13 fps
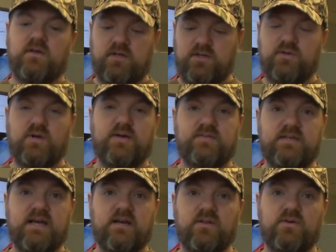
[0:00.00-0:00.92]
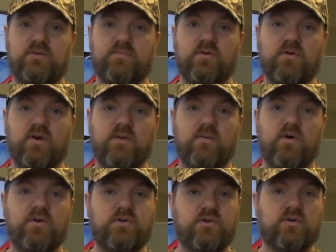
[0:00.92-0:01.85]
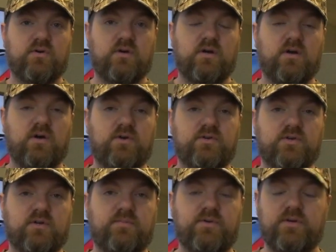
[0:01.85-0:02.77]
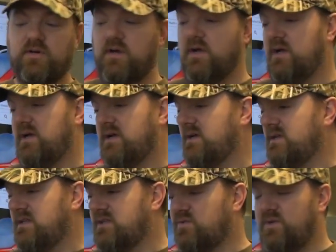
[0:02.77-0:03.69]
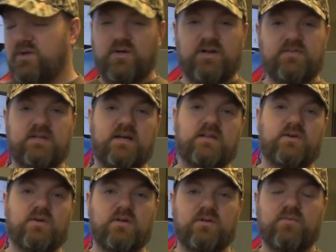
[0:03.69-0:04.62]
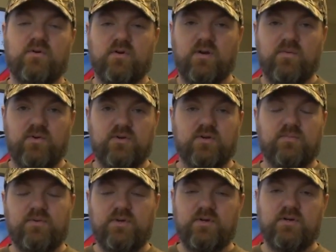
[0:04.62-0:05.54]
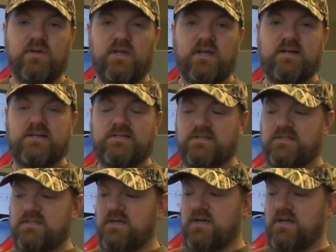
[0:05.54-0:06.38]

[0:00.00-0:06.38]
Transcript: you do have to download the program on your, uh, on your computer. This one you don't have to download a program on your computer and it just